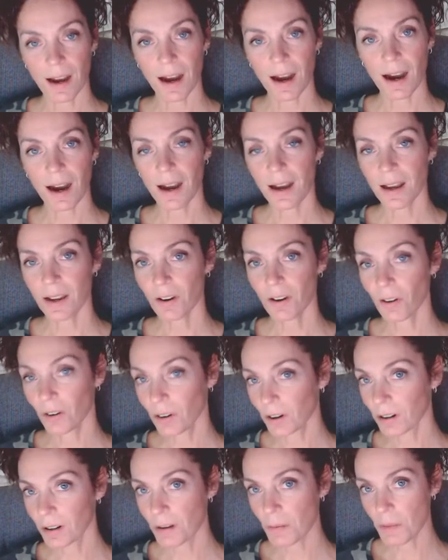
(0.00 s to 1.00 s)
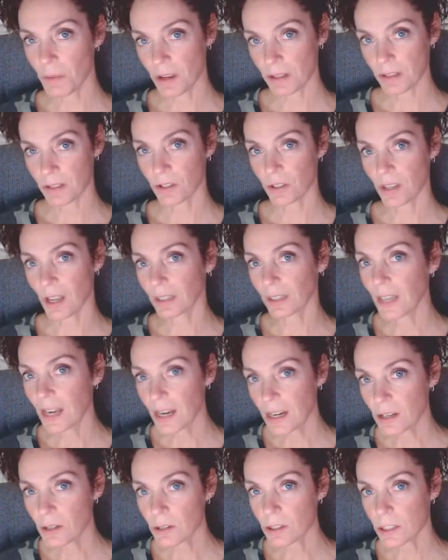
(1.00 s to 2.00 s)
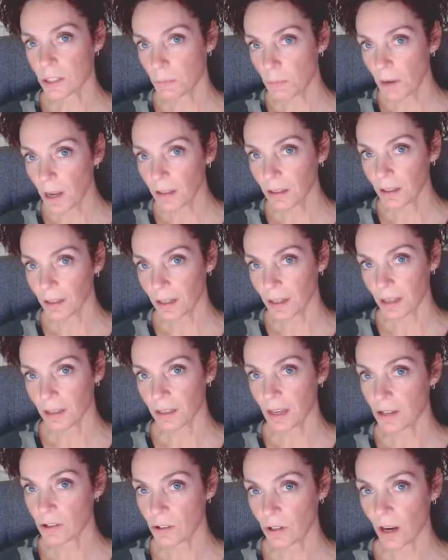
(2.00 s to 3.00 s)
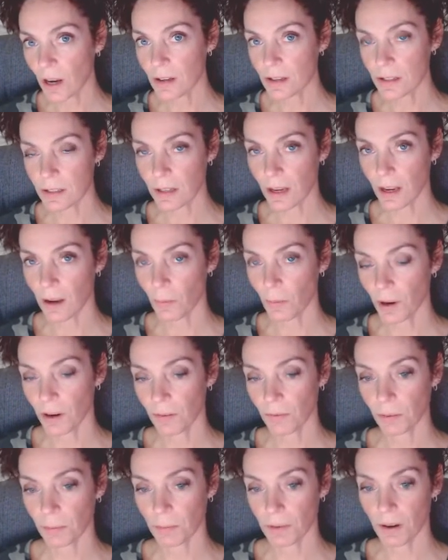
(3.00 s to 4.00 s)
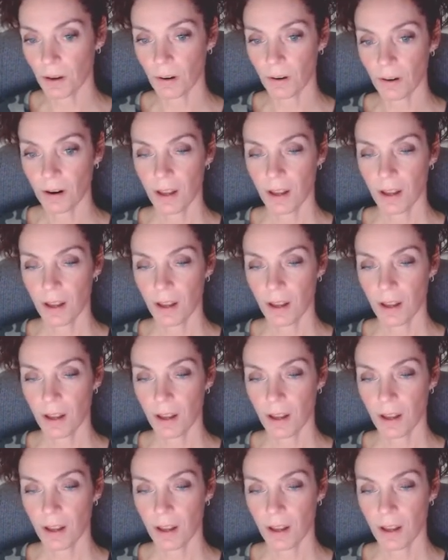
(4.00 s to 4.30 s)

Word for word: I heard a message that they can smell it and they try to stay away from you.